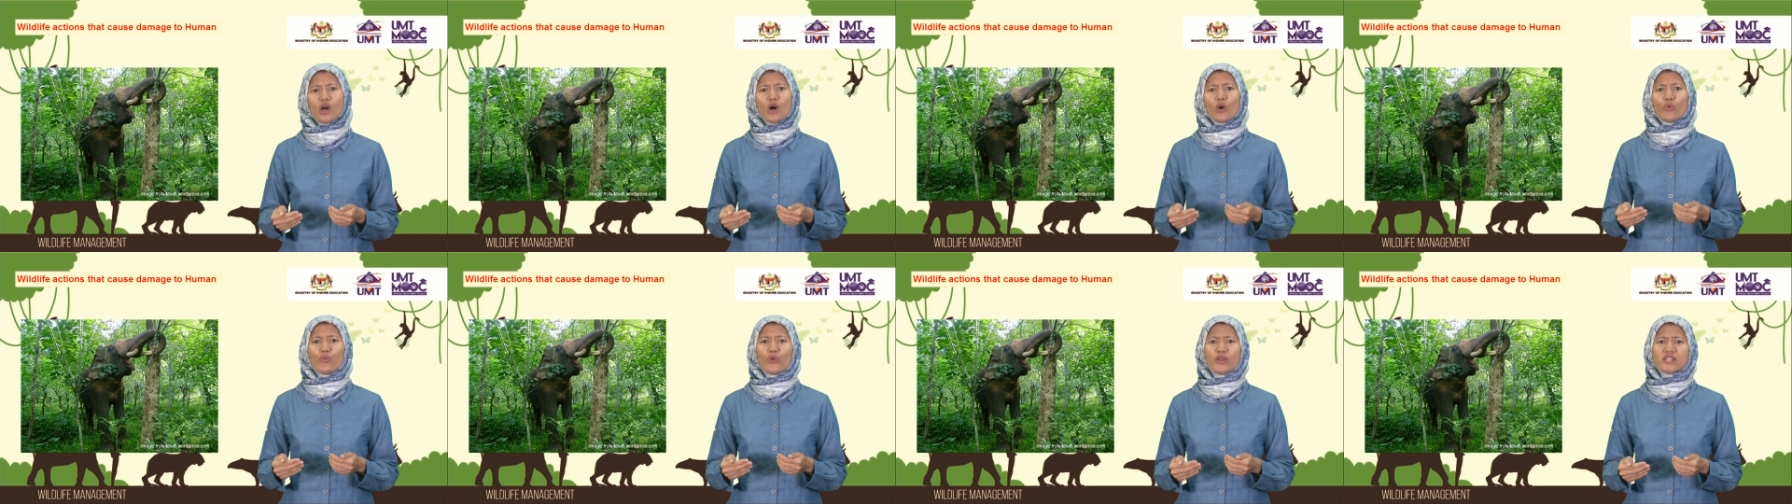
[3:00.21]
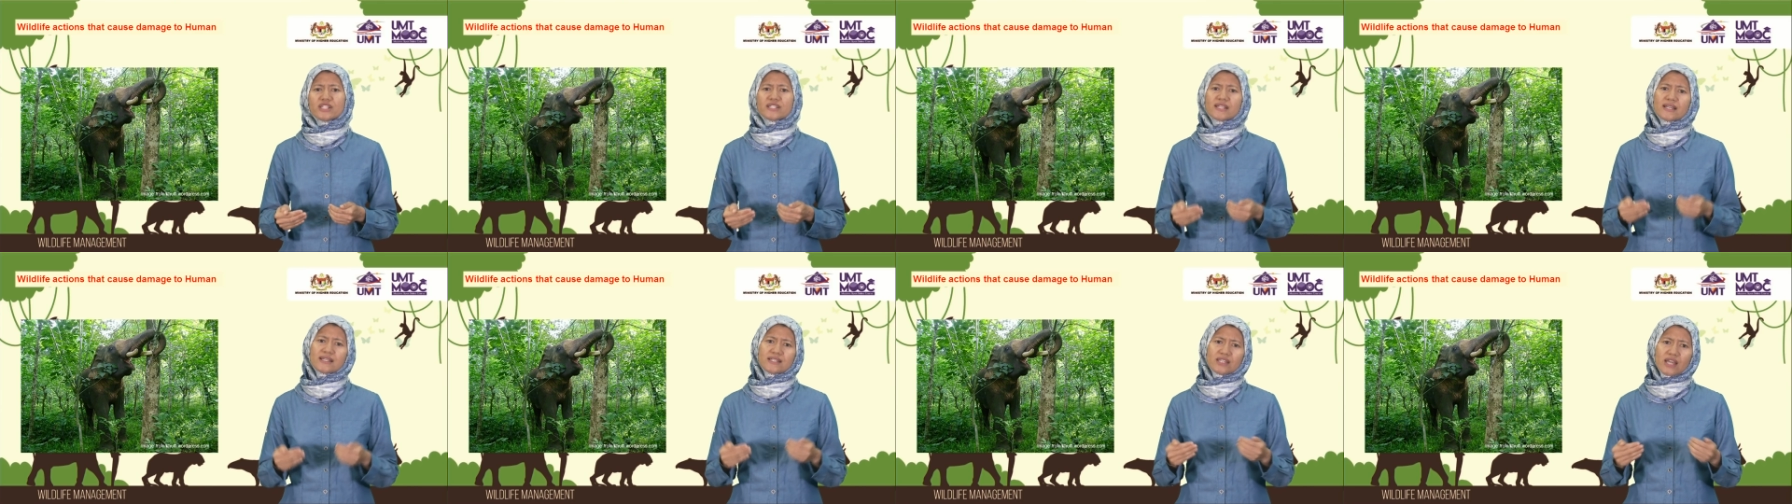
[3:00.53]
which
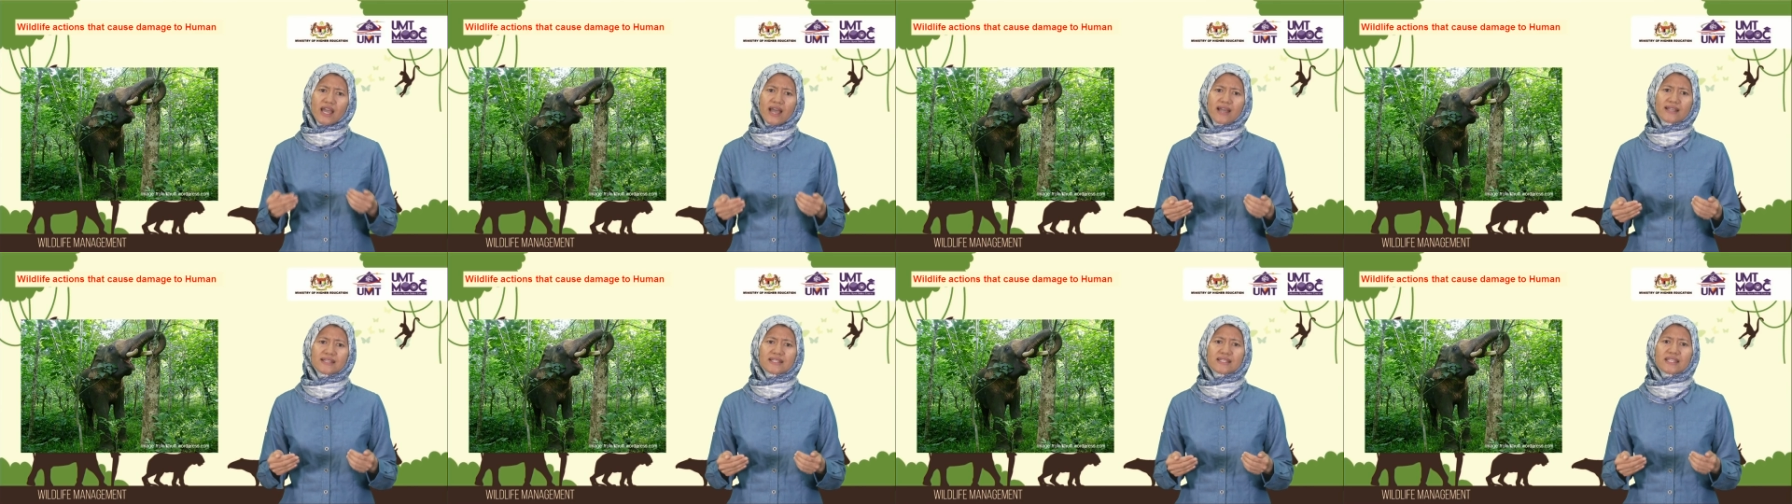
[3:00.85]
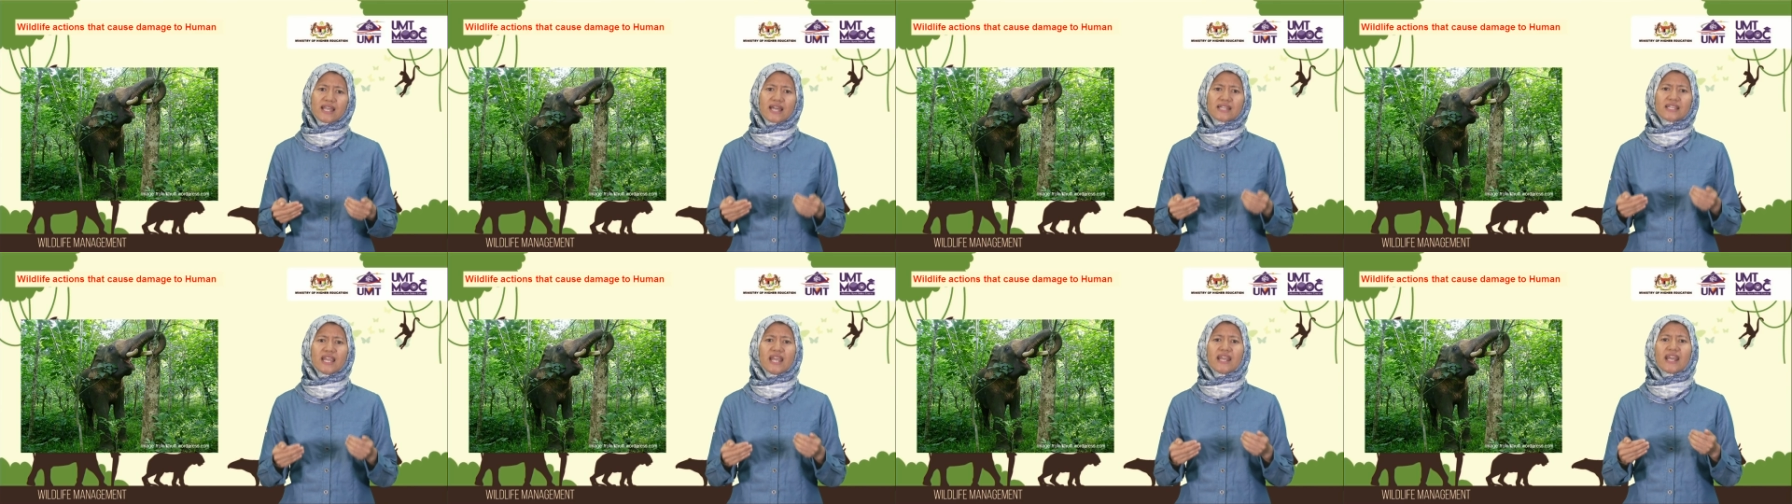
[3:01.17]
suggests
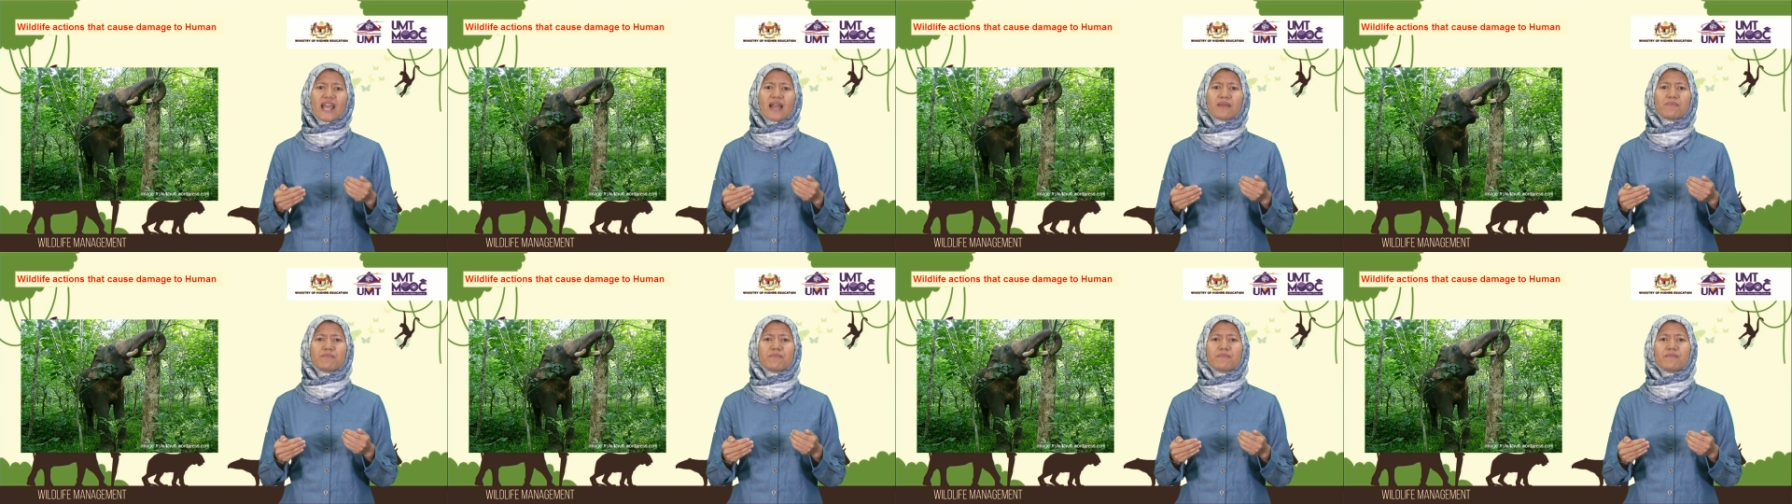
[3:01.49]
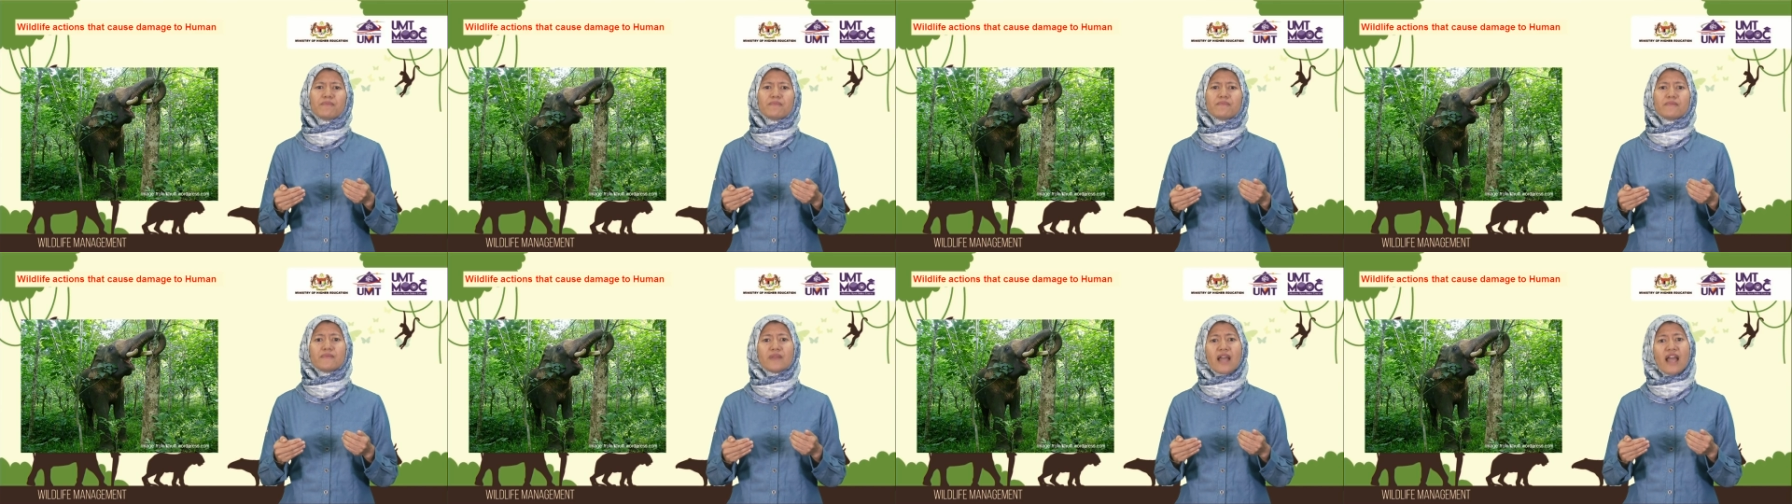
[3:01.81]
that they can
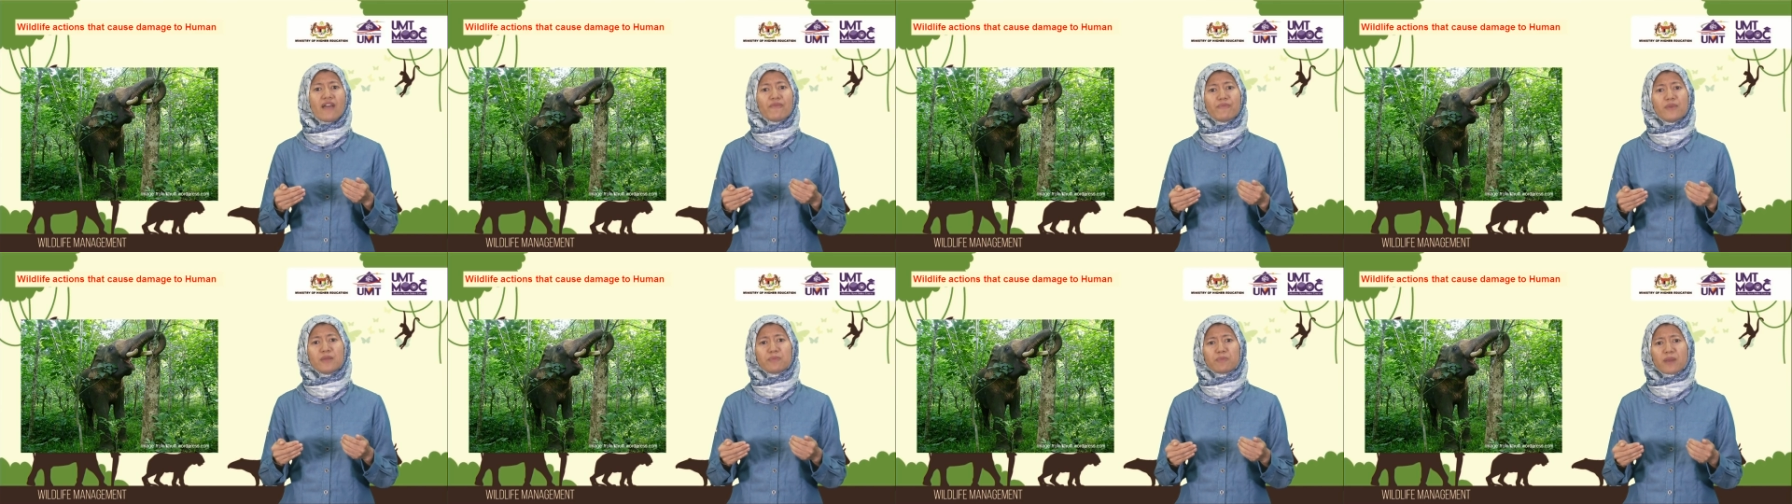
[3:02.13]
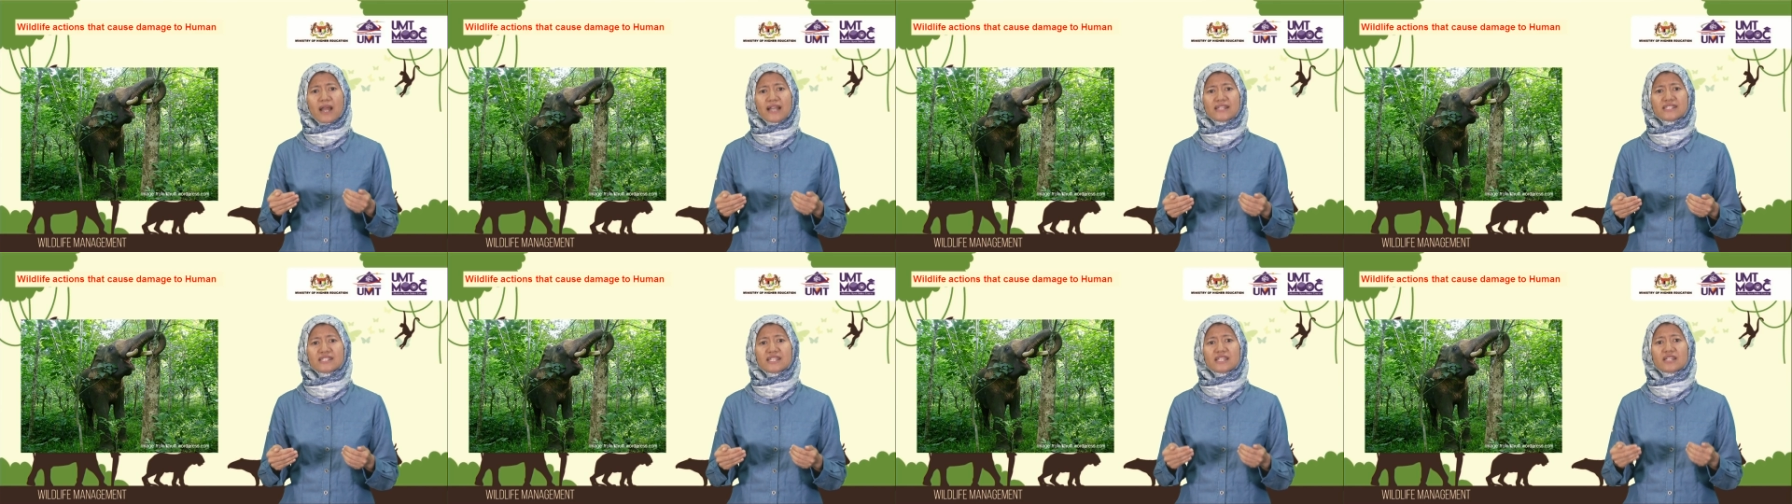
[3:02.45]
have been
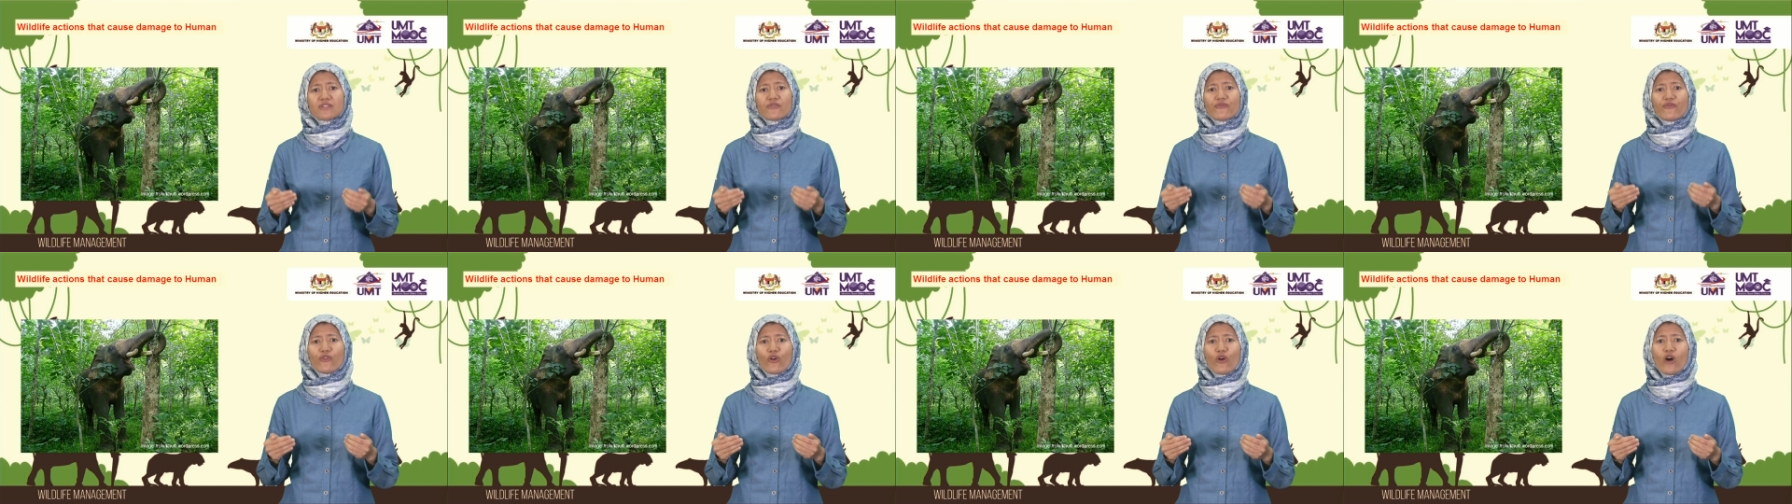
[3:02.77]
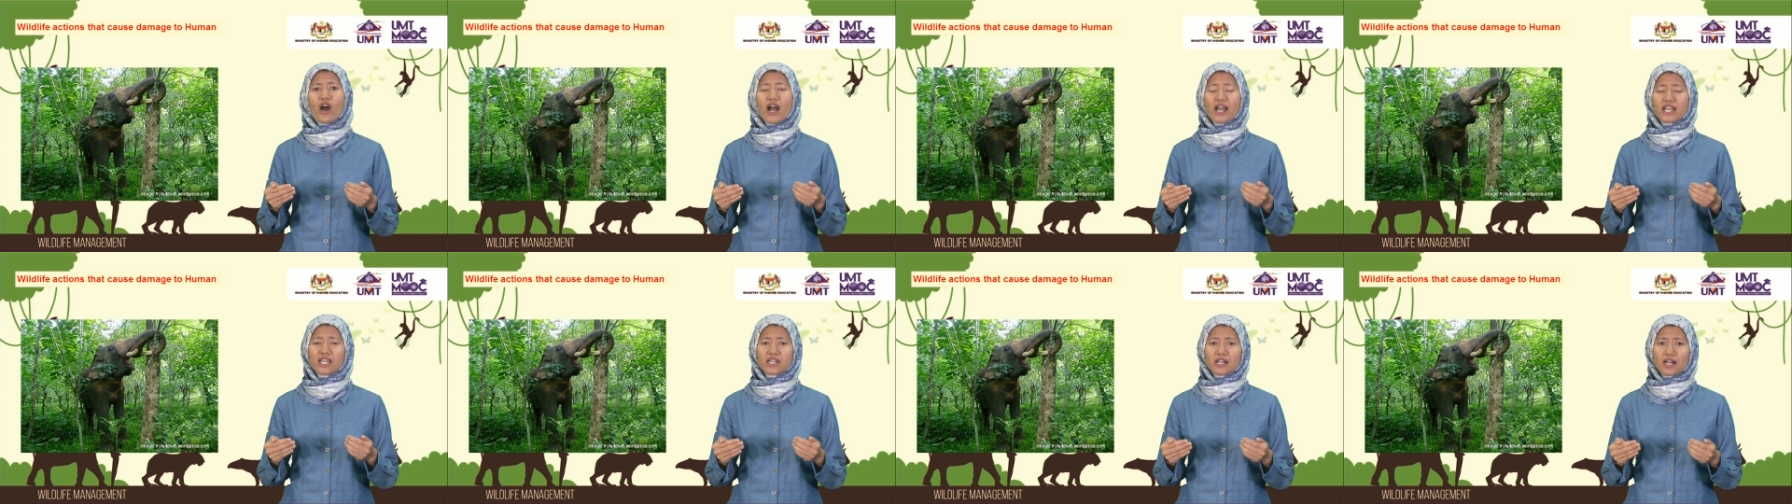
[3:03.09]
planted for
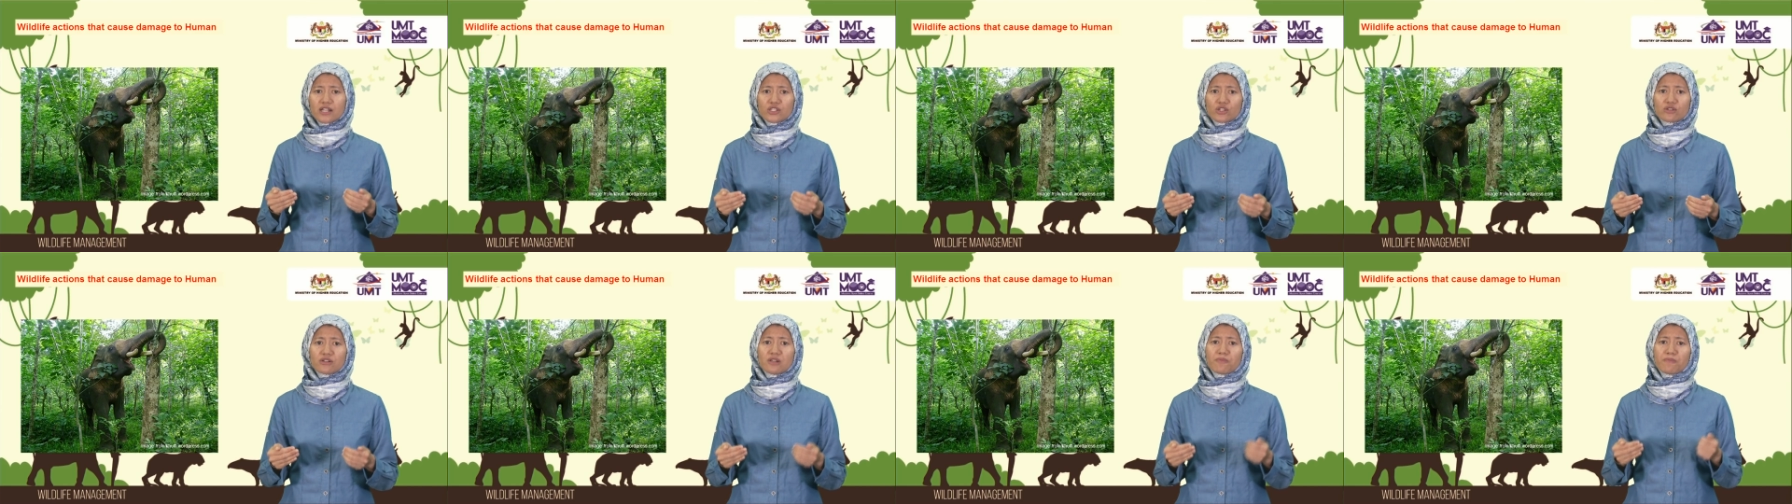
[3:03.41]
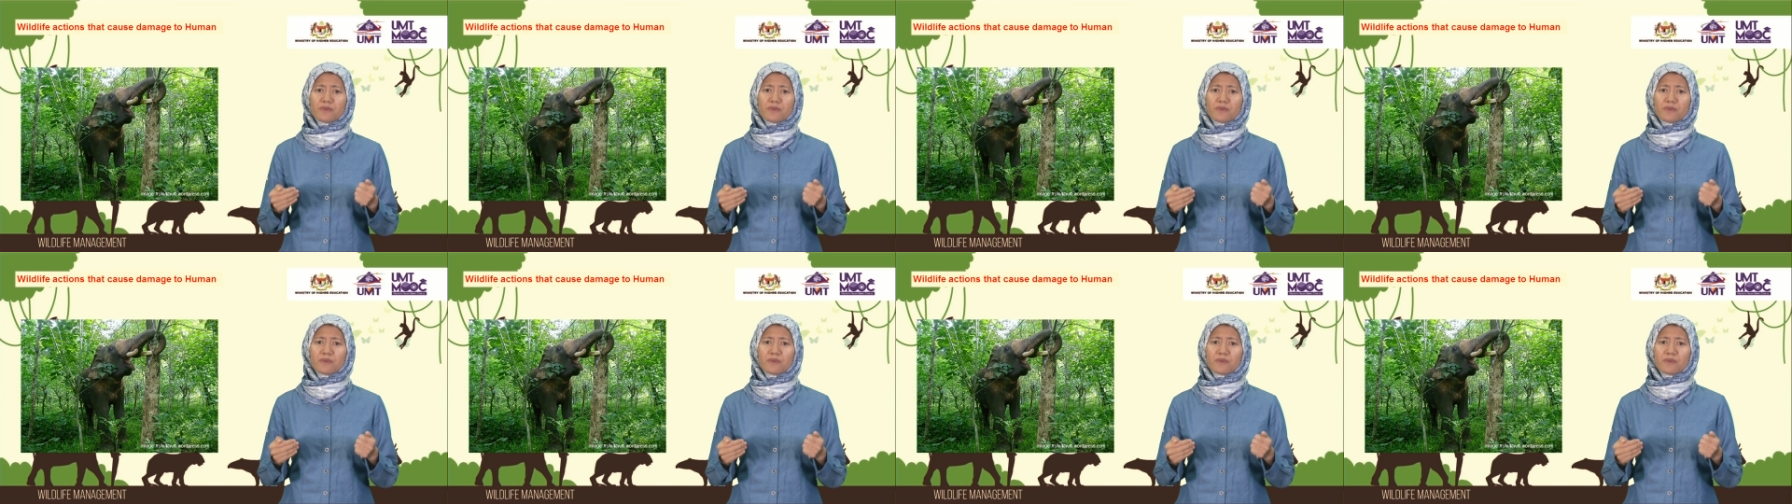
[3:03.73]
agricultural